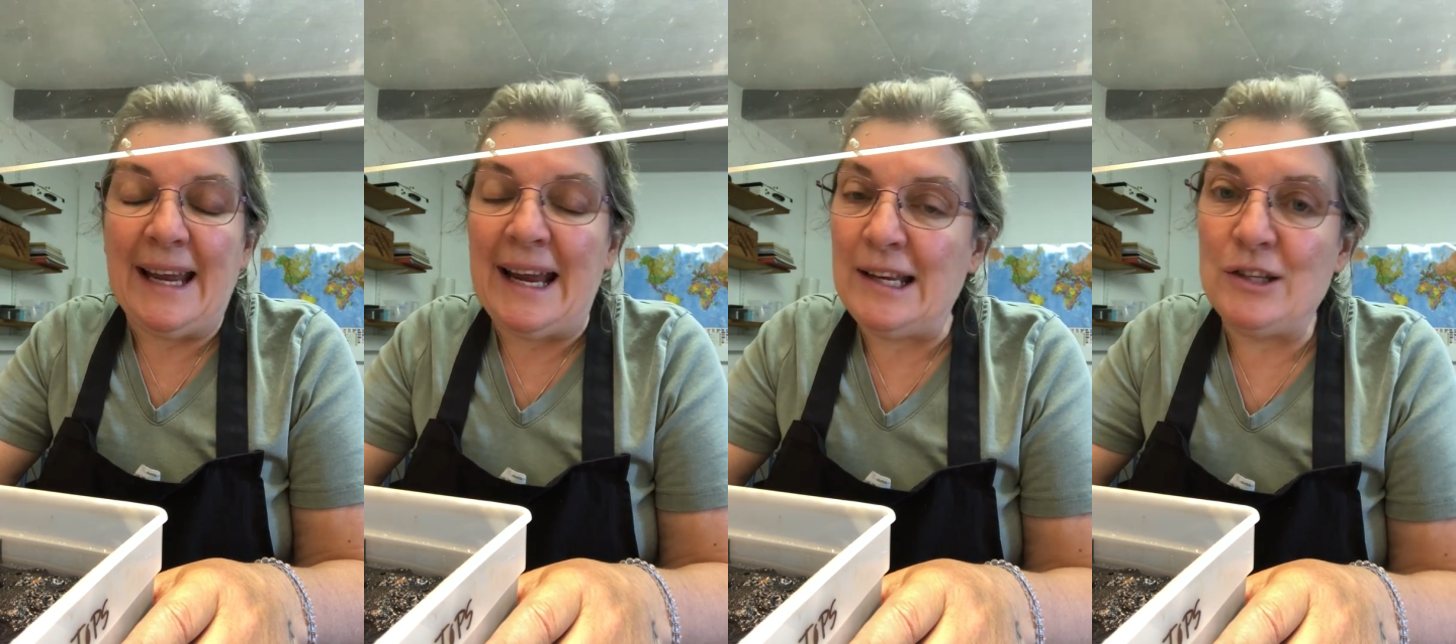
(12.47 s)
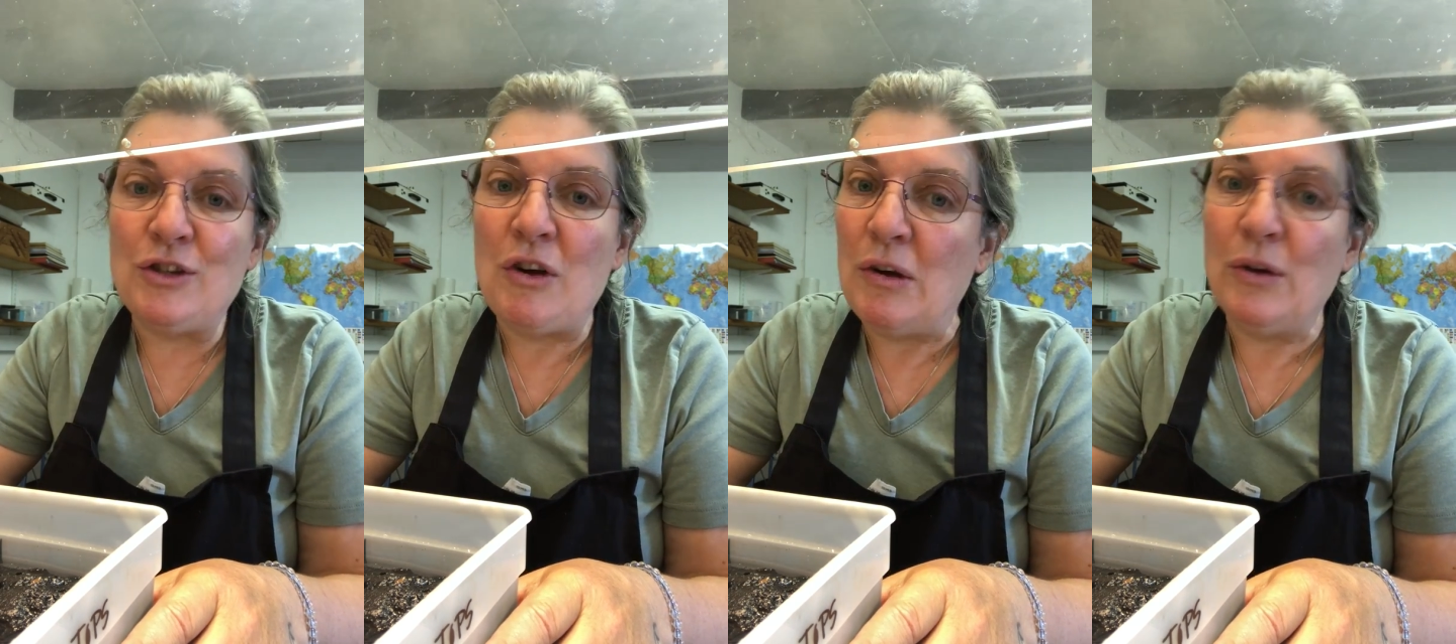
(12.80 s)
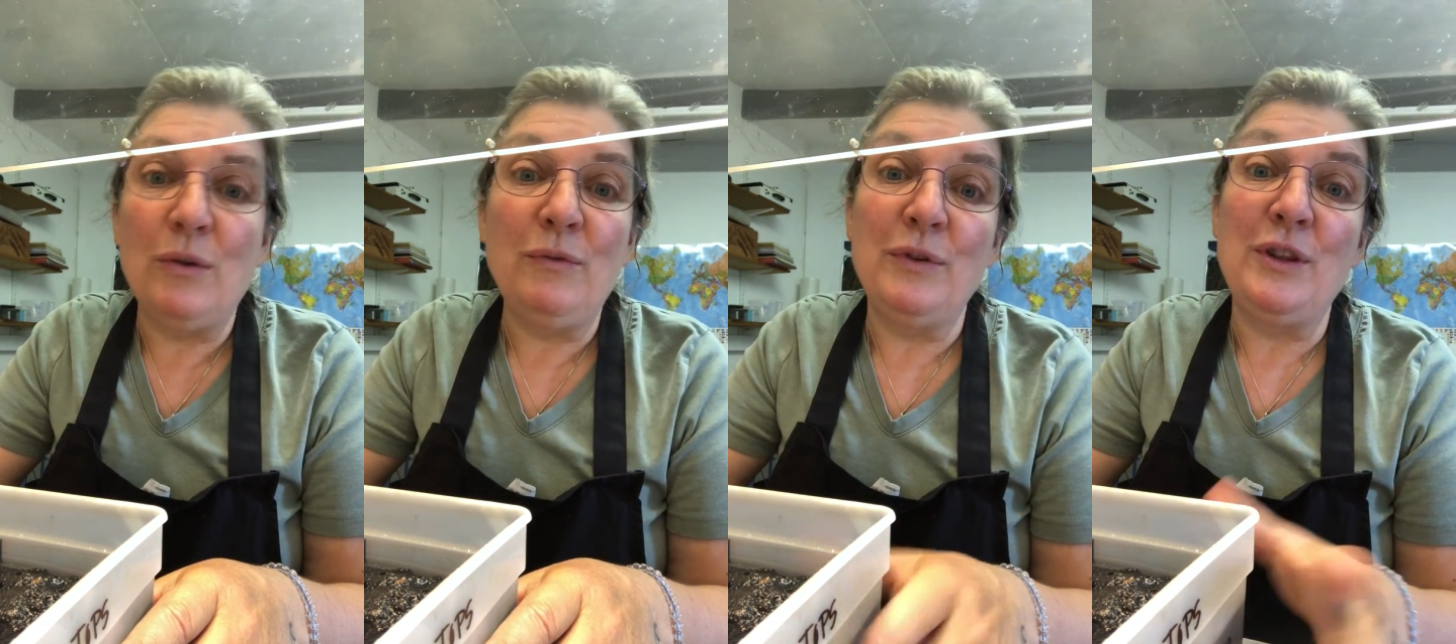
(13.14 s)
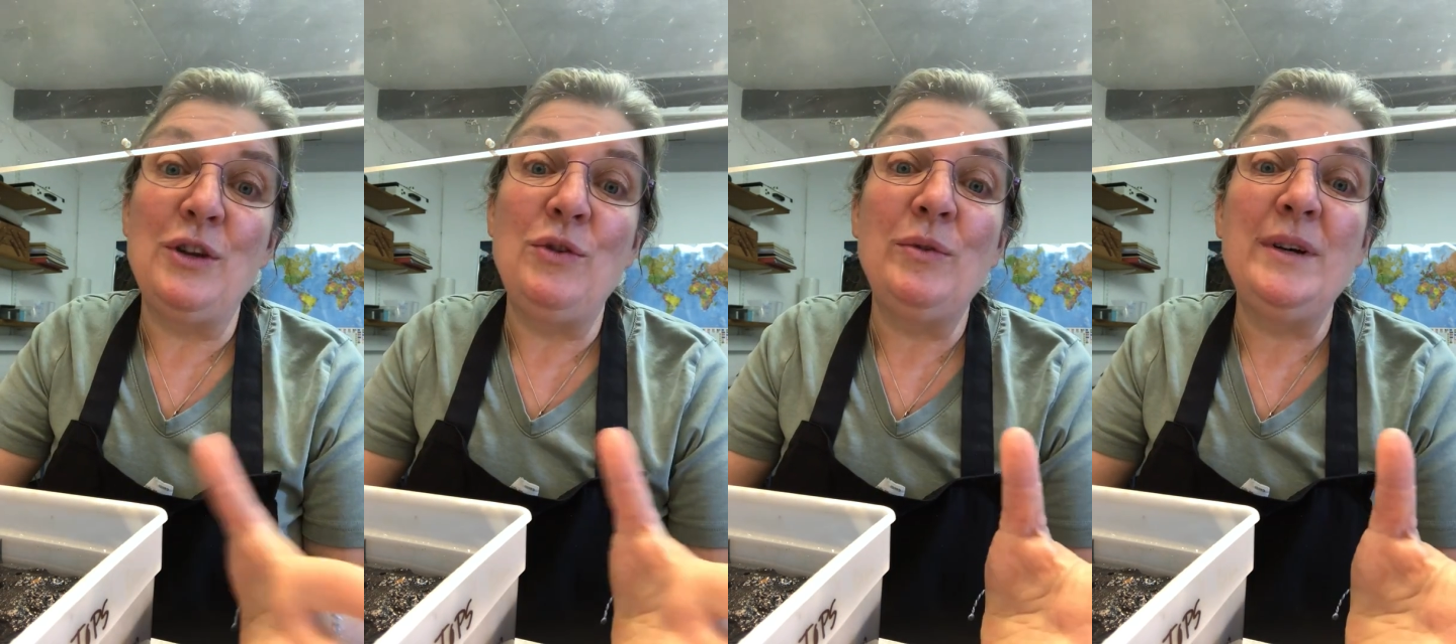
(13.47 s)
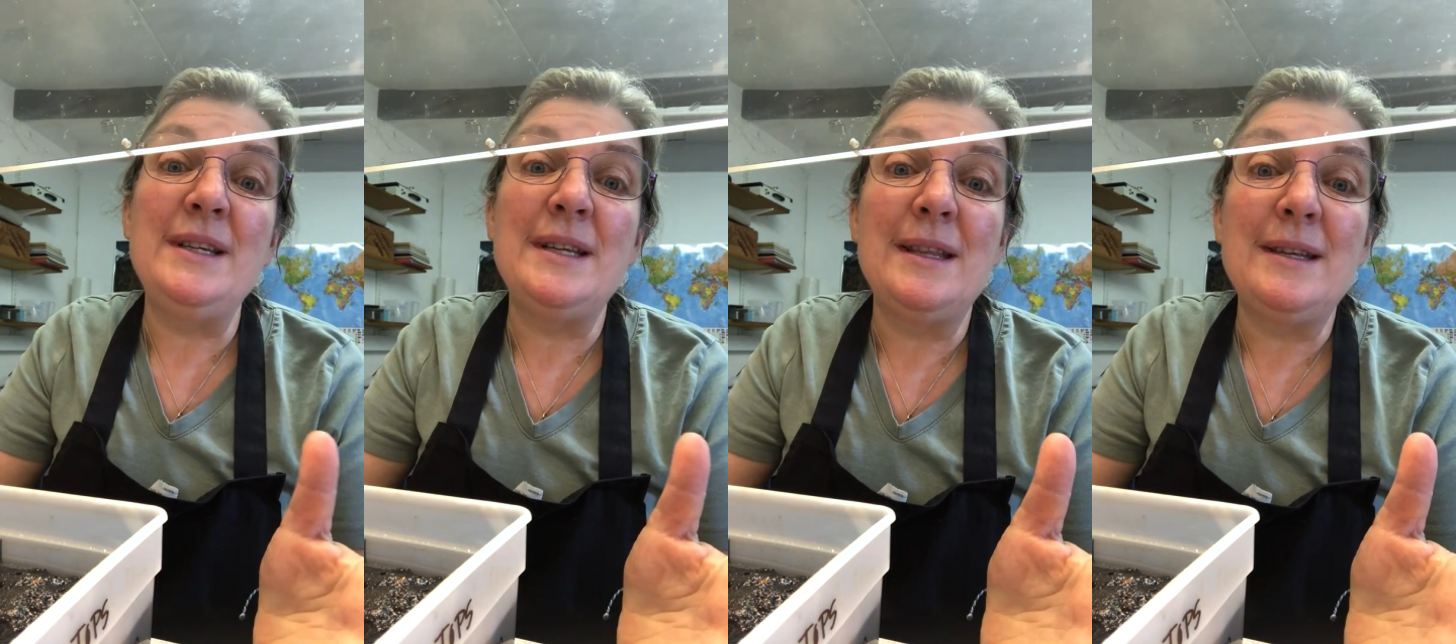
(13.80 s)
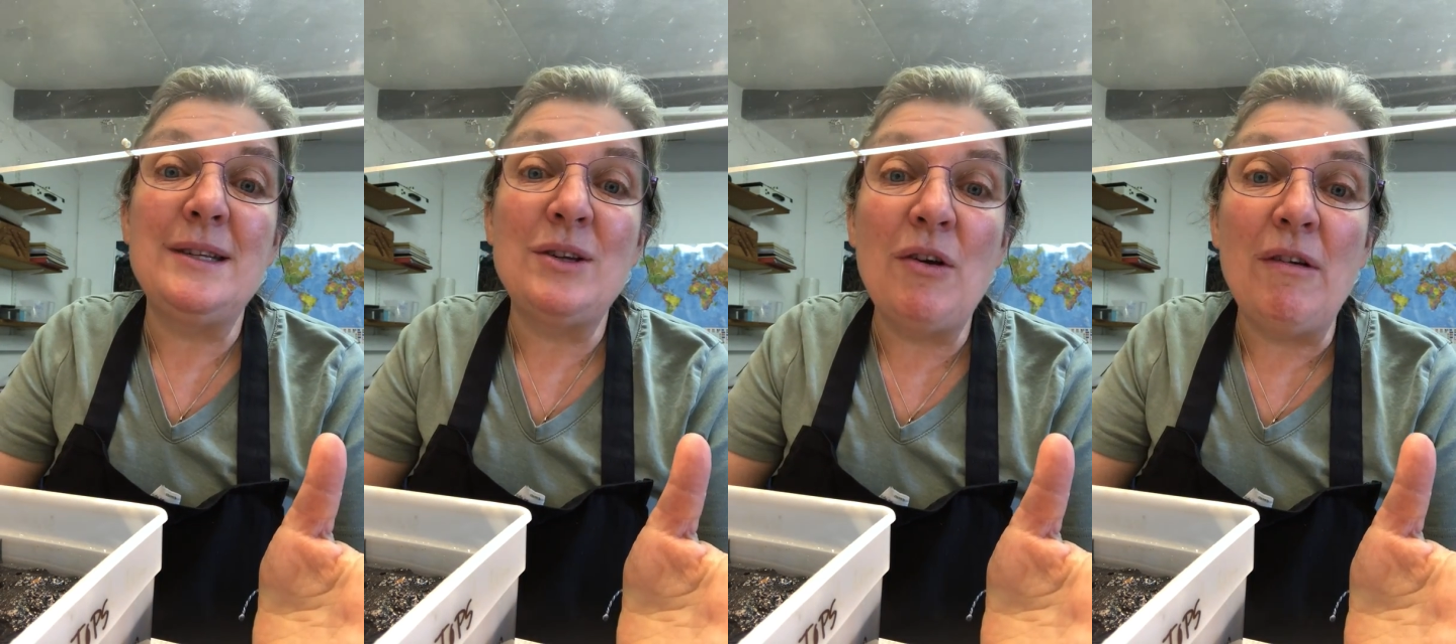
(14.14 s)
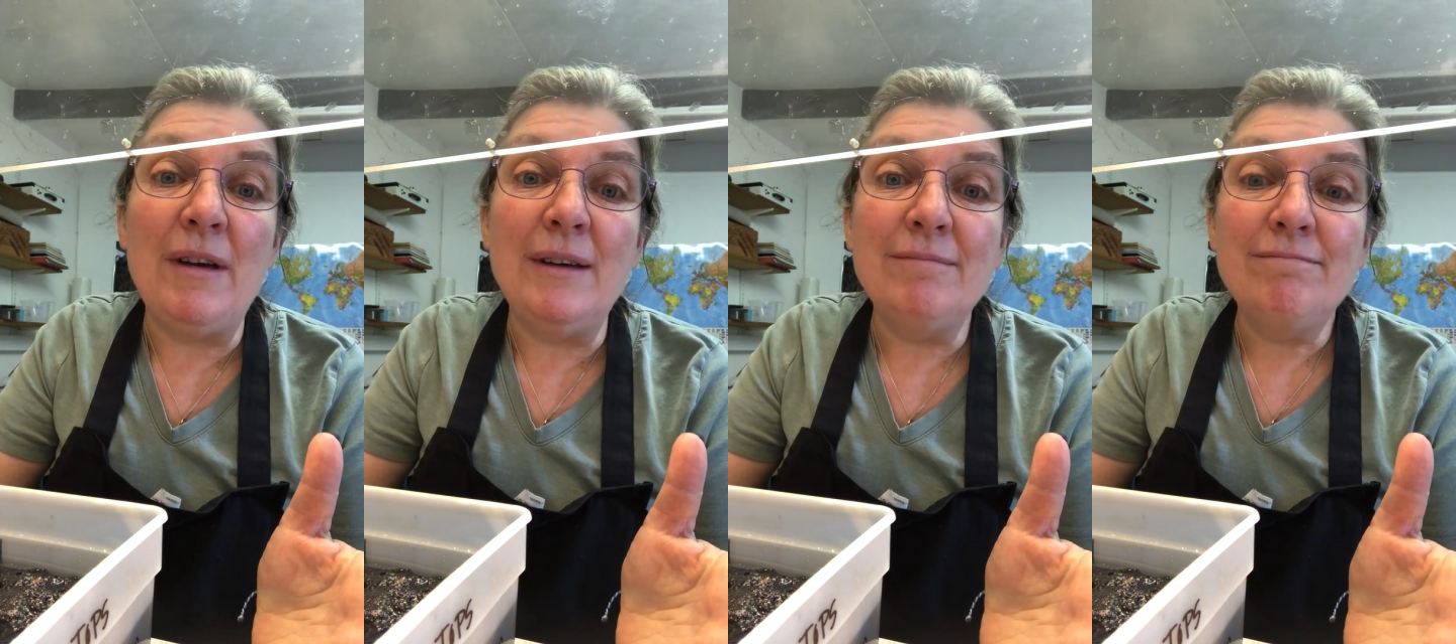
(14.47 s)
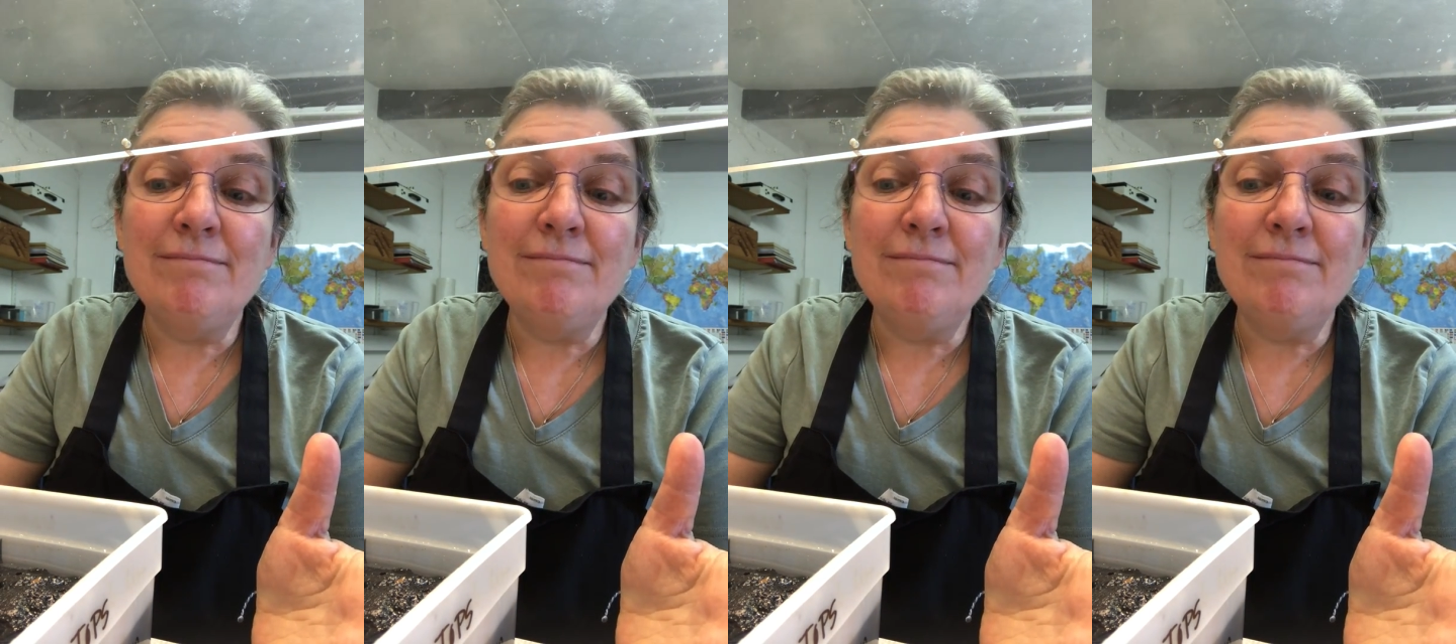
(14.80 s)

can't talk over the noise of the saw.